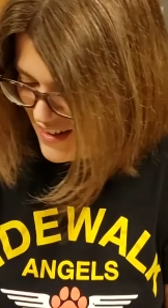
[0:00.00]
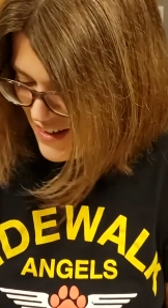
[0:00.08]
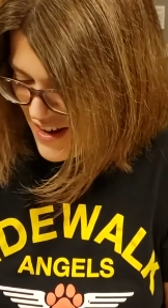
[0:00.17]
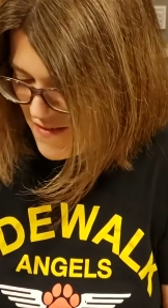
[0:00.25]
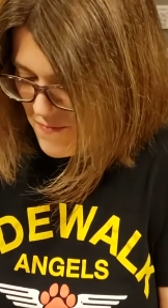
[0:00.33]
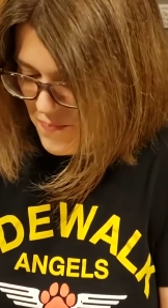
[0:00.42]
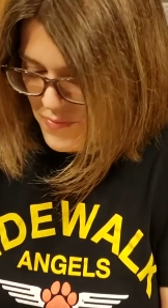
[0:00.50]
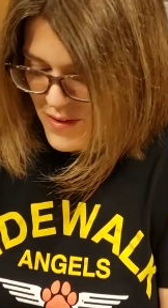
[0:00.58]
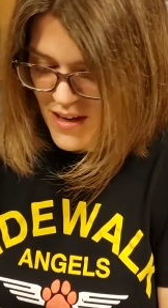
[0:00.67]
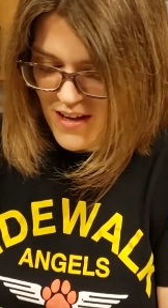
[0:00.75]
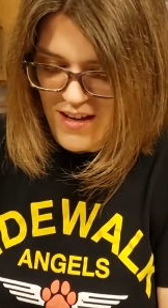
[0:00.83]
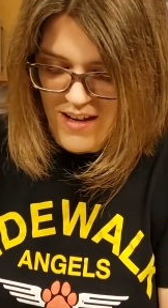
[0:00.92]
Okay.
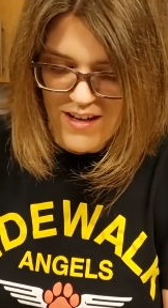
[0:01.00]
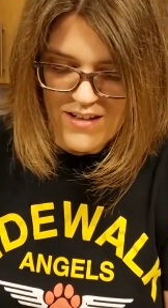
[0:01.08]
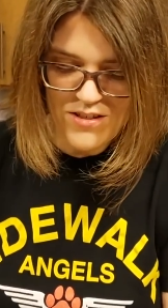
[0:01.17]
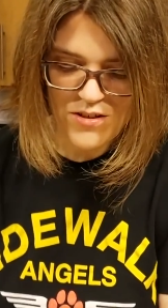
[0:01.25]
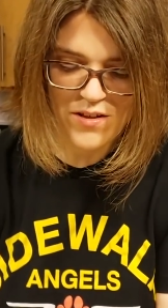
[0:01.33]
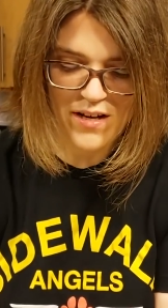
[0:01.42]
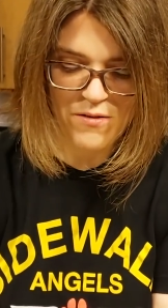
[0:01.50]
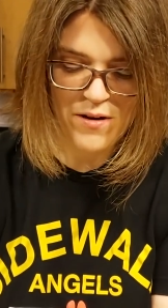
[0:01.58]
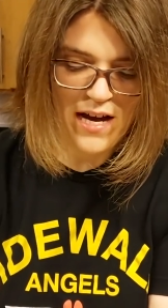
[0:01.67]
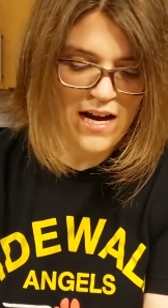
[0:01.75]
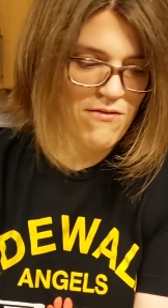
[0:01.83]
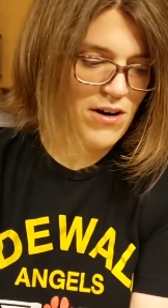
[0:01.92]
So there
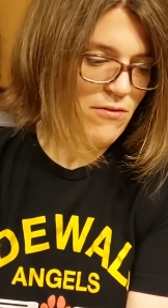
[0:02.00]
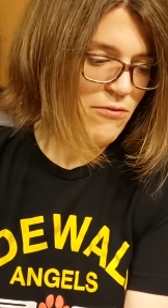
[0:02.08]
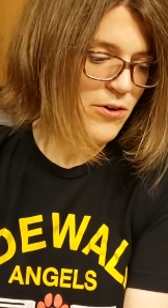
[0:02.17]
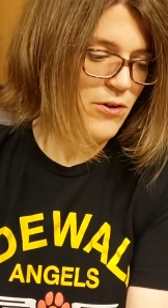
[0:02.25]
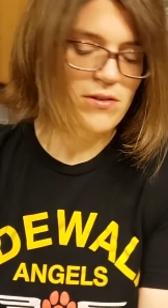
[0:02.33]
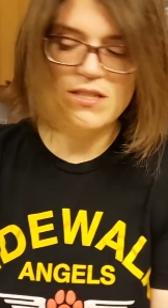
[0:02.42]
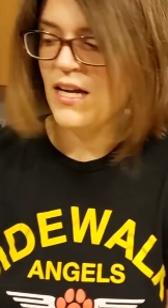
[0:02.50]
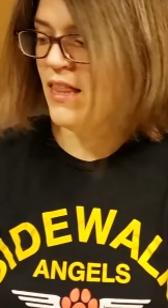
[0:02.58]
we have our fruit.